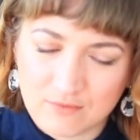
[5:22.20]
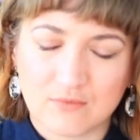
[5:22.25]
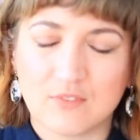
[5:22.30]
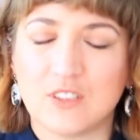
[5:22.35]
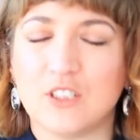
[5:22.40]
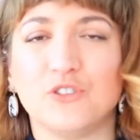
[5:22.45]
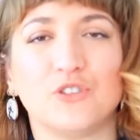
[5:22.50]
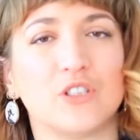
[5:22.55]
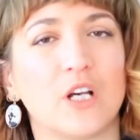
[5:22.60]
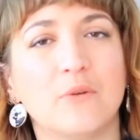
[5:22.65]

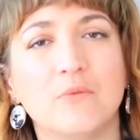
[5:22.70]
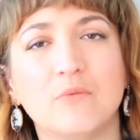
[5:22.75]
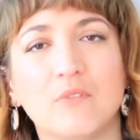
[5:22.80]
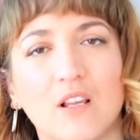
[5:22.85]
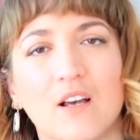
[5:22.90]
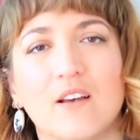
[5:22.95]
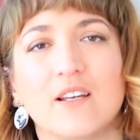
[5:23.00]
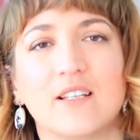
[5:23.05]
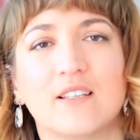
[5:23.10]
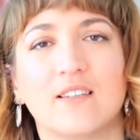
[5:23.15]
You don't
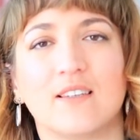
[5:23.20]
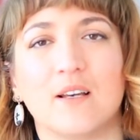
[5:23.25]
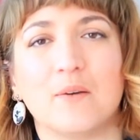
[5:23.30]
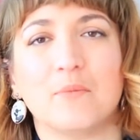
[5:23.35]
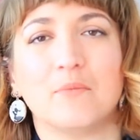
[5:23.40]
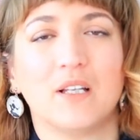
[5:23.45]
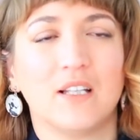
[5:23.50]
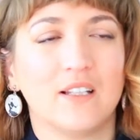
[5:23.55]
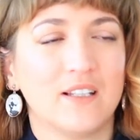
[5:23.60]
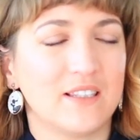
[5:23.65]
like
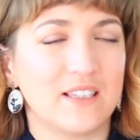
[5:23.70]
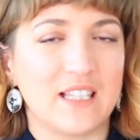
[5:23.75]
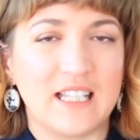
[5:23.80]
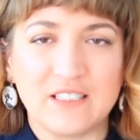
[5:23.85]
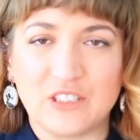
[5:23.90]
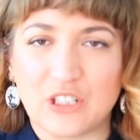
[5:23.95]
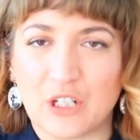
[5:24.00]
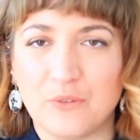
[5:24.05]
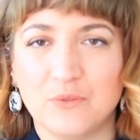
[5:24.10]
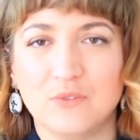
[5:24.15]
them, they
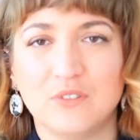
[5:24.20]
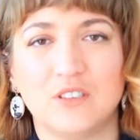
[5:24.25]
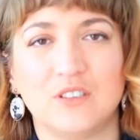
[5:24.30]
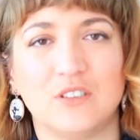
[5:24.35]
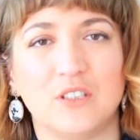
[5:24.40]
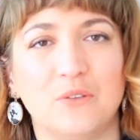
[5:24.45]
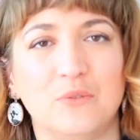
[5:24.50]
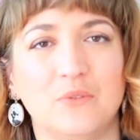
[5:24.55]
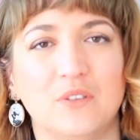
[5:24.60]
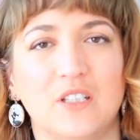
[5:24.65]
don't
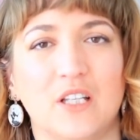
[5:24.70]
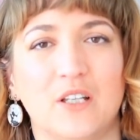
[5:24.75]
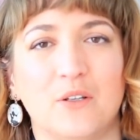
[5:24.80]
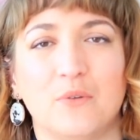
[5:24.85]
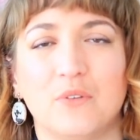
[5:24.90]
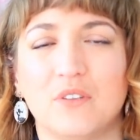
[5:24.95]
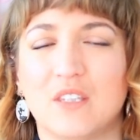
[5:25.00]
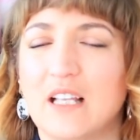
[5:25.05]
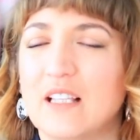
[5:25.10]
suit you,